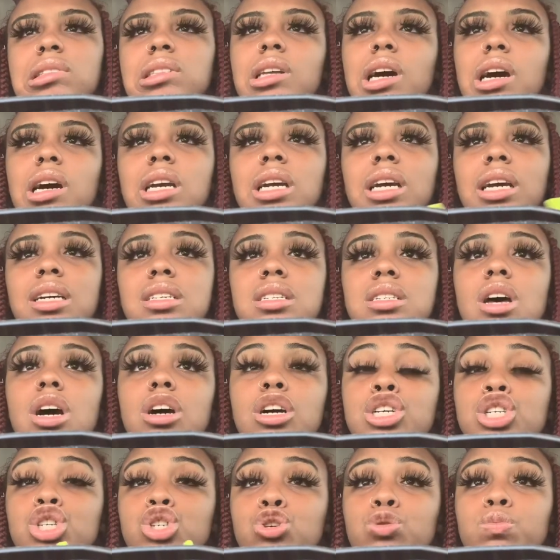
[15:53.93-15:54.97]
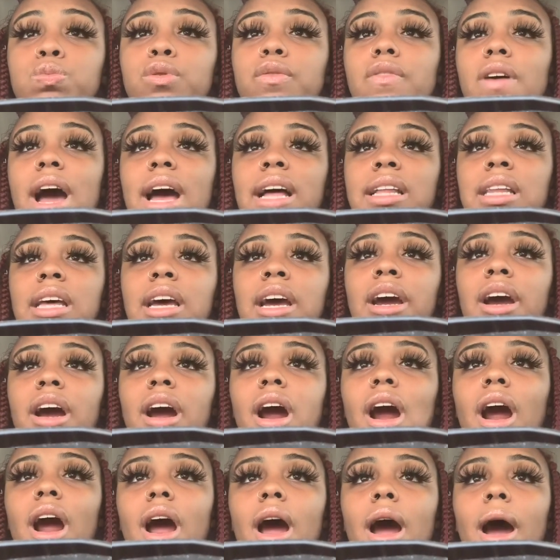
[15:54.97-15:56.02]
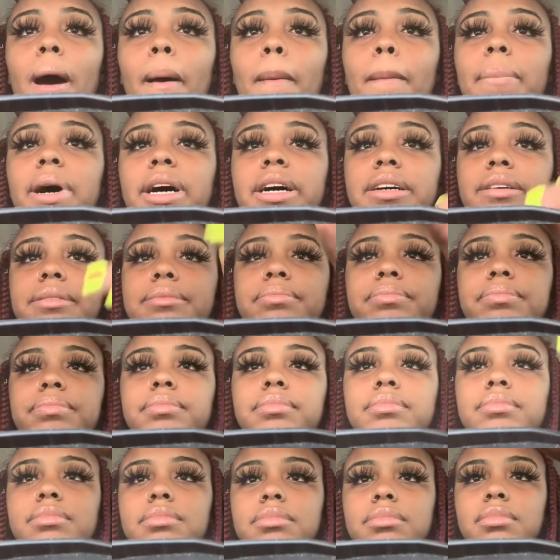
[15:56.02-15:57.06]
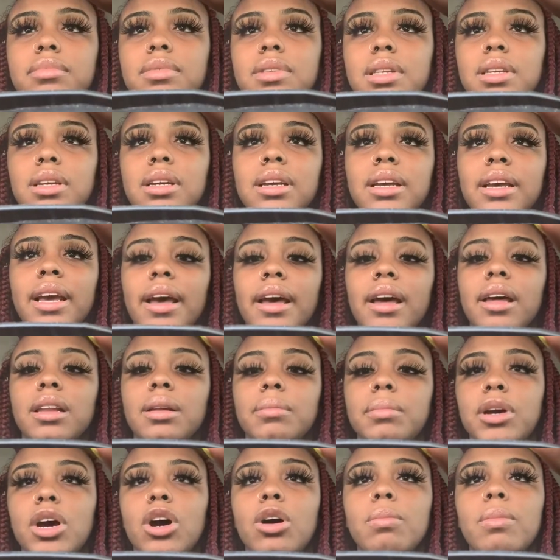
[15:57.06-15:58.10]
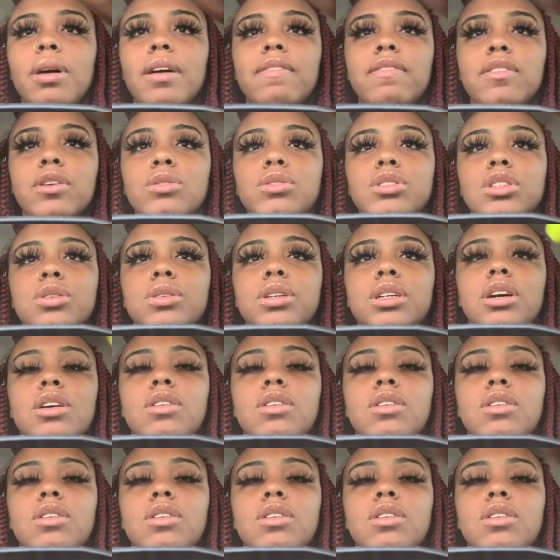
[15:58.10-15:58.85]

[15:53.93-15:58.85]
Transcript: 30 as long as you provide the hair. But yeah, let me hold my phone so it